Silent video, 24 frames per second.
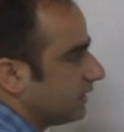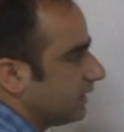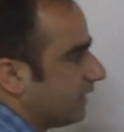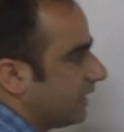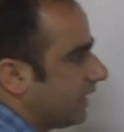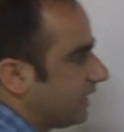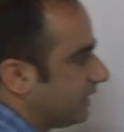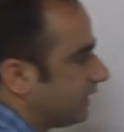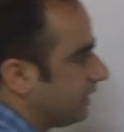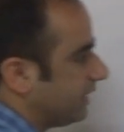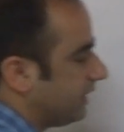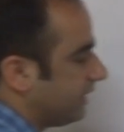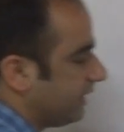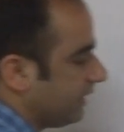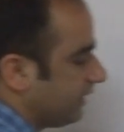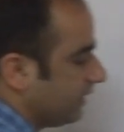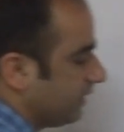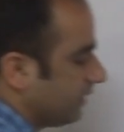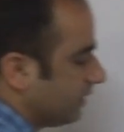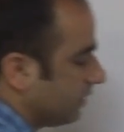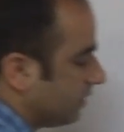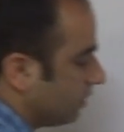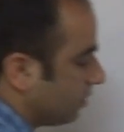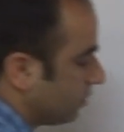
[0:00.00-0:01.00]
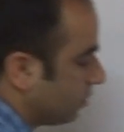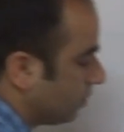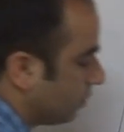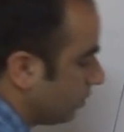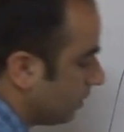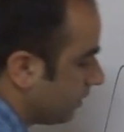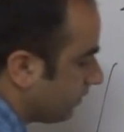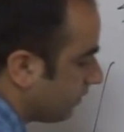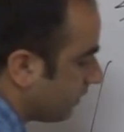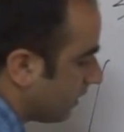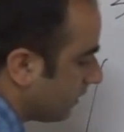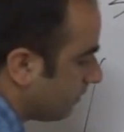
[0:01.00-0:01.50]
and he
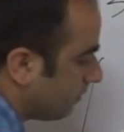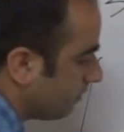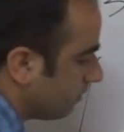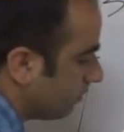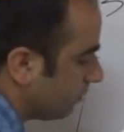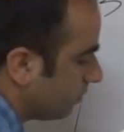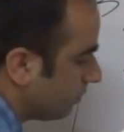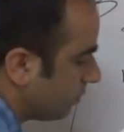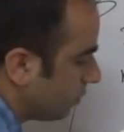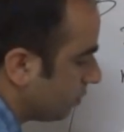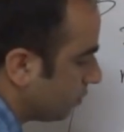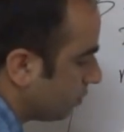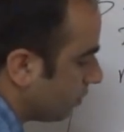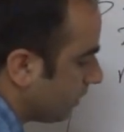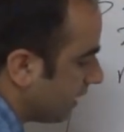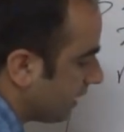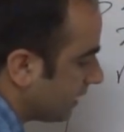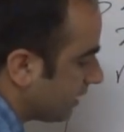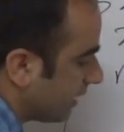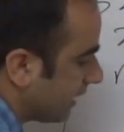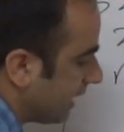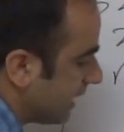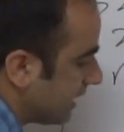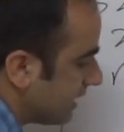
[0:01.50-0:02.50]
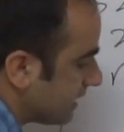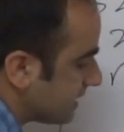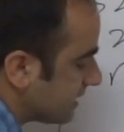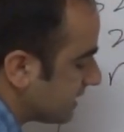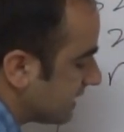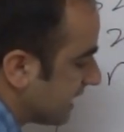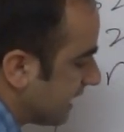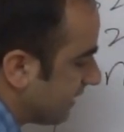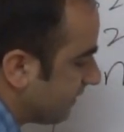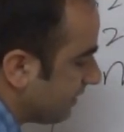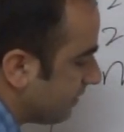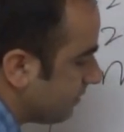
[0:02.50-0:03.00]
ruled from
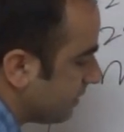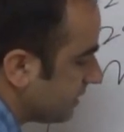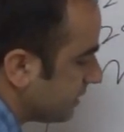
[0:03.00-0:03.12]
297